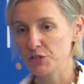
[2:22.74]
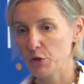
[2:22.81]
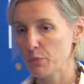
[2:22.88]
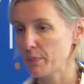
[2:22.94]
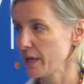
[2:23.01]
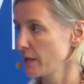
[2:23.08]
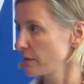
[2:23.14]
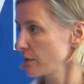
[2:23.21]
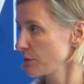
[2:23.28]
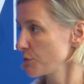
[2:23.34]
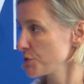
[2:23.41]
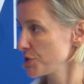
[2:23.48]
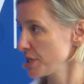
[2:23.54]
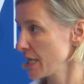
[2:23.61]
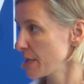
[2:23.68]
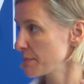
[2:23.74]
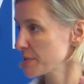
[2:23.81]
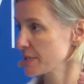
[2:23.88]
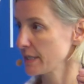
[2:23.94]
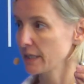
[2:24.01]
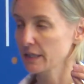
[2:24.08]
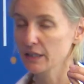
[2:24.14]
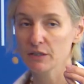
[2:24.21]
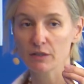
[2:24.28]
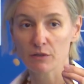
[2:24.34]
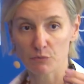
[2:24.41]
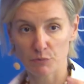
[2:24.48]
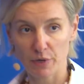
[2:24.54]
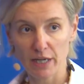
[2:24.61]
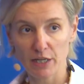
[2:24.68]
cherry pick the regimes that are
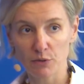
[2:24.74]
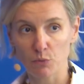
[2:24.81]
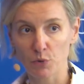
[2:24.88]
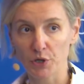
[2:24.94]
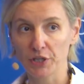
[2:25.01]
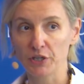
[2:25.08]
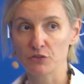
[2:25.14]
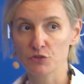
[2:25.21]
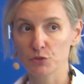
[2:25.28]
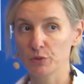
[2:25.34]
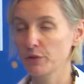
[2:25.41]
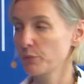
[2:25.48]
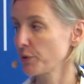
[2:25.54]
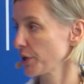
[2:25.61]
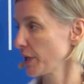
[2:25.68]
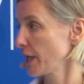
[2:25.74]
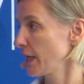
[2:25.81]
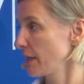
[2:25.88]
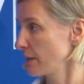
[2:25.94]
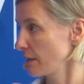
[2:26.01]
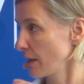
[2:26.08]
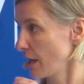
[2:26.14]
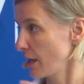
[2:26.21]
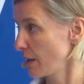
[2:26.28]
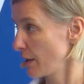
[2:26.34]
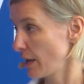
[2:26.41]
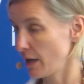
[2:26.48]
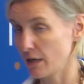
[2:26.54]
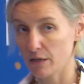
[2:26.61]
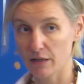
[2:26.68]
really truly working in
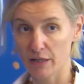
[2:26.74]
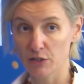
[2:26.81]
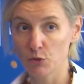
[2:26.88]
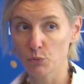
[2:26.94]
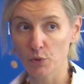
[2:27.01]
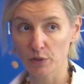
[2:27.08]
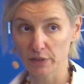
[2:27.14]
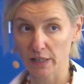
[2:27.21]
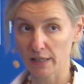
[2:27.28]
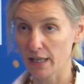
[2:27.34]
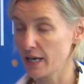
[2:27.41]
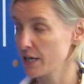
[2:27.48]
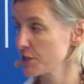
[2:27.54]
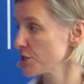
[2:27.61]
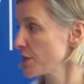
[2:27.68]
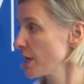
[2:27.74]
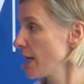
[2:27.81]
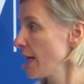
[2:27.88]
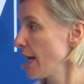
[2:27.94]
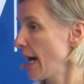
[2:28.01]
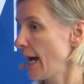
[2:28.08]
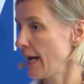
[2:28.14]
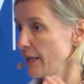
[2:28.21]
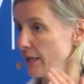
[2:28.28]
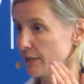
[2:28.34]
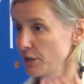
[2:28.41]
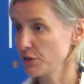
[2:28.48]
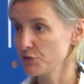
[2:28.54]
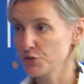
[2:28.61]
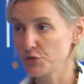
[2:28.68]
the world at large, and
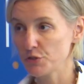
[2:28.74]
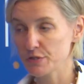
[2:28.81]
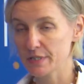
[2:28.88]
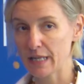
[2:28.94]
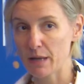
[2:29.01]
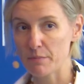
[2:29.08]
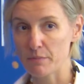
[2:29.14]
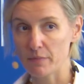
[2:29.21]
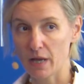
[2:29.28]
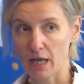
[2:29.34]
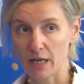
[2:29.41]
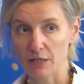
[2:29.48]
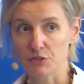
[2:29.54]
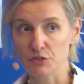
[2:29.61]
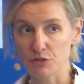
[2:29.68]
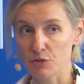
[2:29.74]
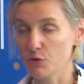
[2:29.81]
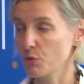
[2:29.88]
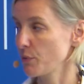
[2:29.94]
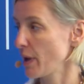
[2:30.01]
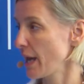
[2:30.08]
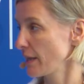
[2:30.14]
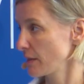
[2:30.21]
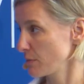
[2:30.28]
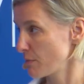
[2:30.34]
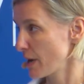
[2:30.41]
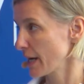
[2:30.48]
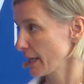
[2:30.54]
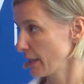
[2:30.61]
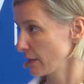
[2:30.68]
introduce them to create the
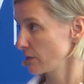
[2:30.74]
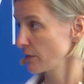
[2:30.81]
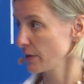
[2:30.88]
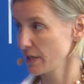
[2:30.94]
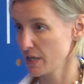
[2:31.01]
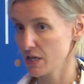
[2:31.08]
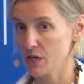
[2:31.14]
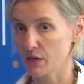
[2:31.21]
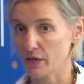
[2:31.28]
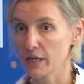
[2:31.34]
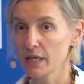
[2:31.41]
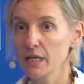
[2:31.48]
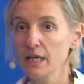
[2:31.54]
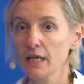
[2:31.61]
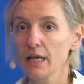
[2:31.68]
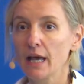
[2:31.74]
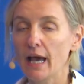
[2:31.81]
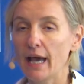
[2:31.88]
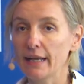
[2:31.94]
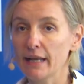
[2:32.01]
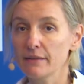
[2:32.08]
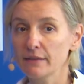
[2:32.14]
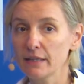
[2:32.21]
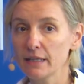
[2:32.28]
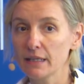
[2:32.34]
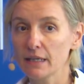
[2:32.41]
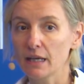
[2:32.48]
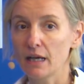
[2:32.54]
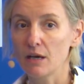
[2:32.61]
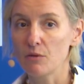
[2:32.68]
market here. And I think